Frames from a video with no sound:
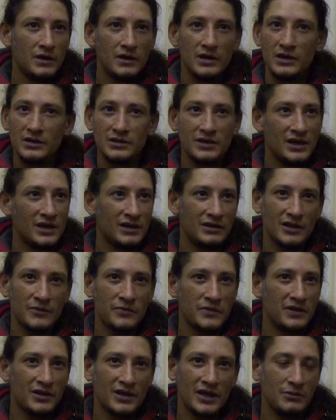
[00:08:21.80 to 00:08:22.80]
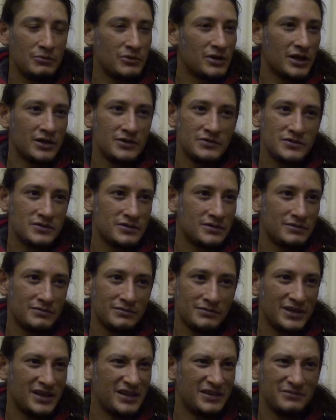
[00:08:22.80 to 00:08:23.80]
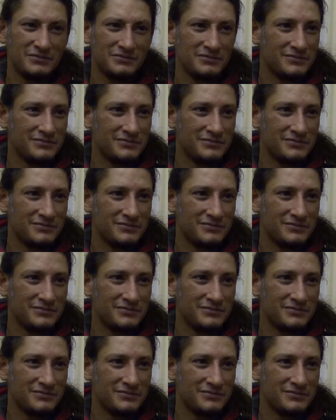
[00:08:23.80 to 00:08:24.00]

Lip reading: Yeah, nothing came close. Yeah,